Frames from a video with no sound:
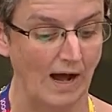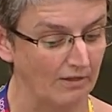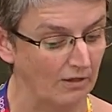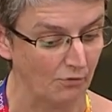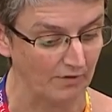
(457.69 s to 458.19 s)

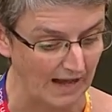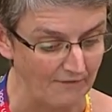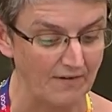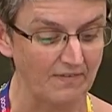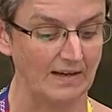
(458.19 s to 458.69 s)
either through the
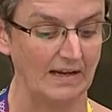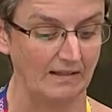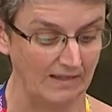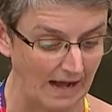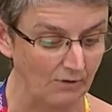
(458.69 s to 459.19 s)

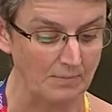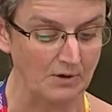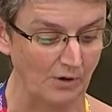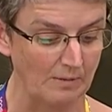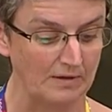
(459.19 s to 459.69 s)
FSC, the outcome
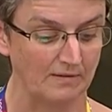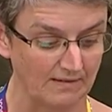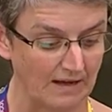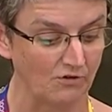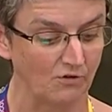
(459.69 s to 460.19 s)
agreement
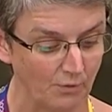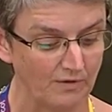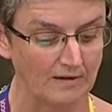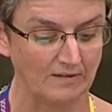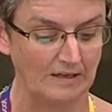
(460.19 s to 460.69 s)
discussions with
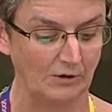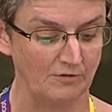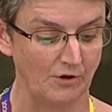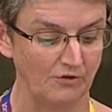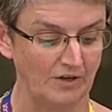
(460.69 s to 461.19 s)
Dundee
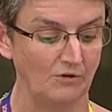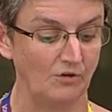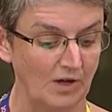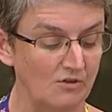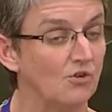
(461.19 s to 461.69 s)
University,
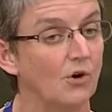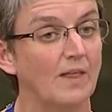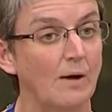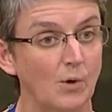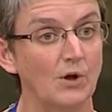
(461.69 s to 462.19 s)
to ensure
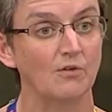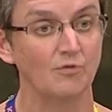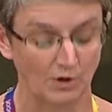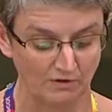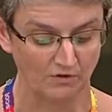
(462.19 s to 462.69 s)
that workers'
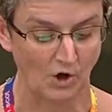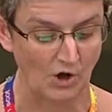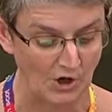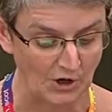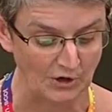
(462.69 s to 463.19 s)
voices are
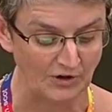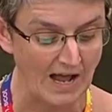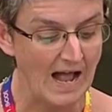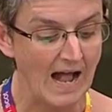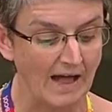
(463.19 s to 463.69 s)
heard
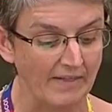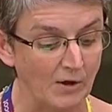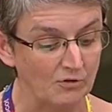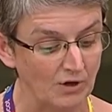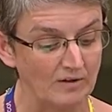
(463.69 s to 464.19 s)
and they
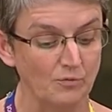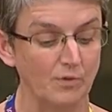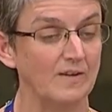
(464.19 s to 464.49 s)
are treated with